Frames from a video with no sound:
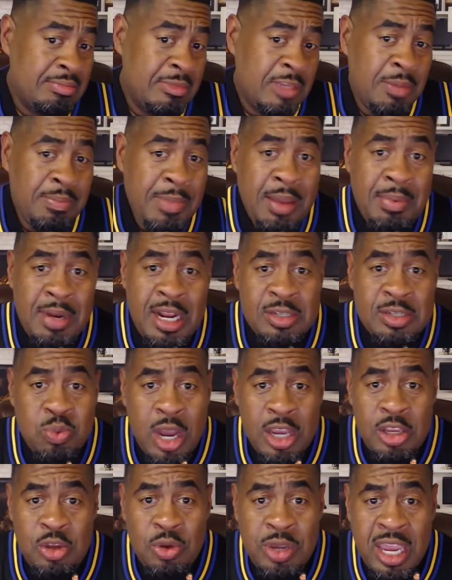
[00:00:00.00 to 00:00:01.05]
then maybe that's
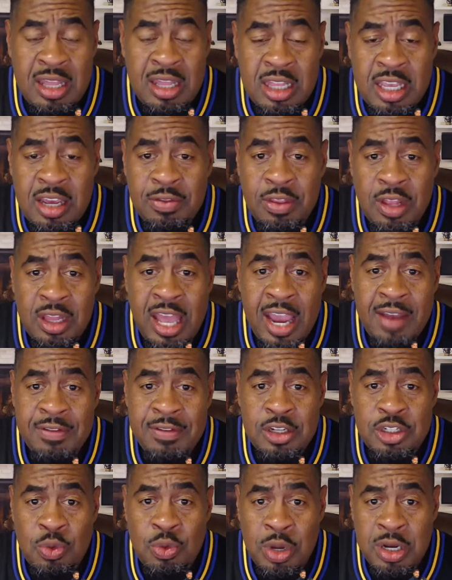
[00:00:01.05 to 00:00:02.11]
why you can't live the life
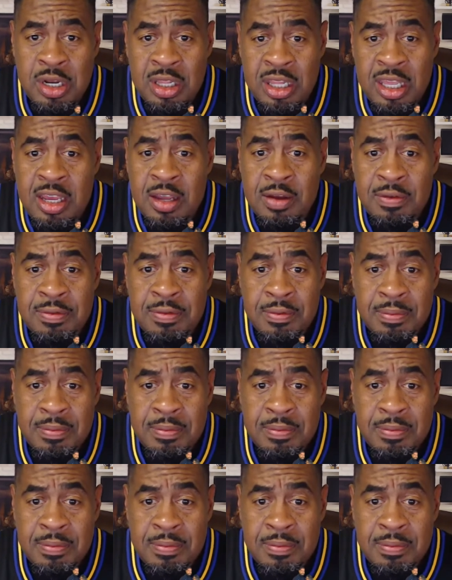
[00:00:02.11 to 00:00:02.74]
that you want to live,